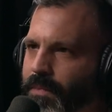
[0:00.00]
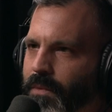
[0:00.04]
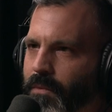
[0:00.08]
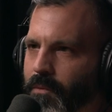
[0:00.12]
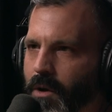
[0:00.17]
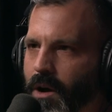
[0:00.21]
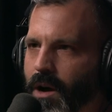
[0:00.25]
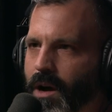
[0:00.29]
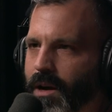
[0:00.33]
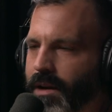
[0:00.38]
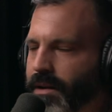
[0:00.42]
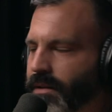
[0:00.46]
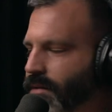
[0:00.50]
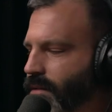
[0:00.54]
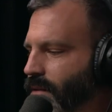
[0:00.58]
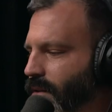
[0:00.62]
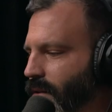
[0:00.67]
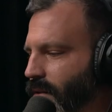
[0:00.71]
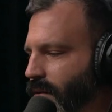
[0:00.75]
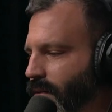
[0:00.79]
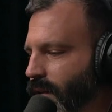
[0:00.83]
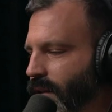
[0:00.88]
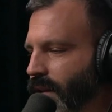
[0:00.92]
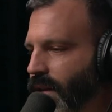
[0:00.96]
Right.
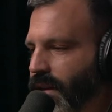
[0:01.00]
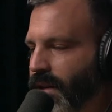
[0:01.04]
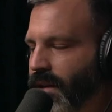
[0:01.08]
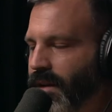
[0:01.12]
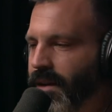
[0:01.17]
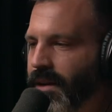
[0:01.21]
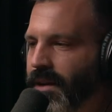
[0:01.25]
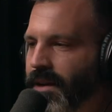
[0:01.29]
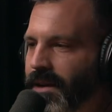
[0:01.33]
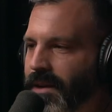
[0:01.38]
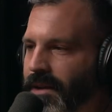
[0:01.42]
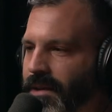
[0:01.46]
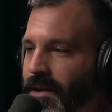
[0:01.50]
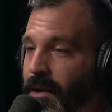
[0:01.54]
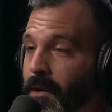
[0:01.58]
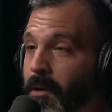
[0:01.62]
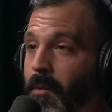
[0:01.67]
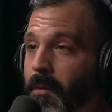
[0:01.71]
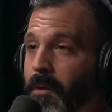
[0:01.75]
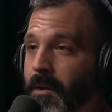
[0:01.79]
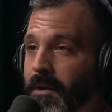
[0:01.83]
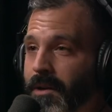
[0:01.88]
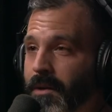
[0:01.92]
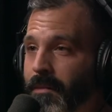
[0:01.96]
So they
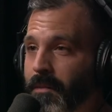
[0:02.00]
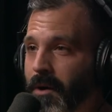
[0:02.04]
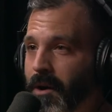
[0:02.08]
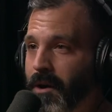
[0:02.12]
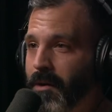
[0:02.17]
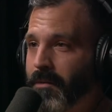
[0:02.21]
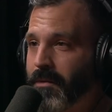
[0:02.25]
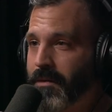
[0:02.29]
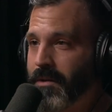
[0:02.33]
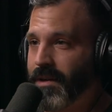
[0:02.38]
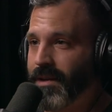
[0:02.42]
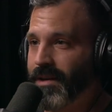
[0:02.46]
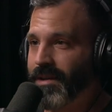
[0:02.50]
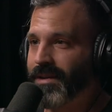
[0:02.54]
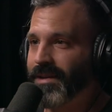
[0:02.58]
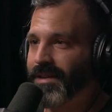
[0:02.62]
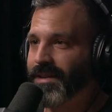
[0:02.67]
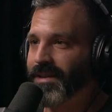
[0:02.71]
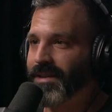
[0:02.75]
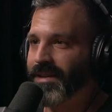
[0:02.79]
were willing to part with it,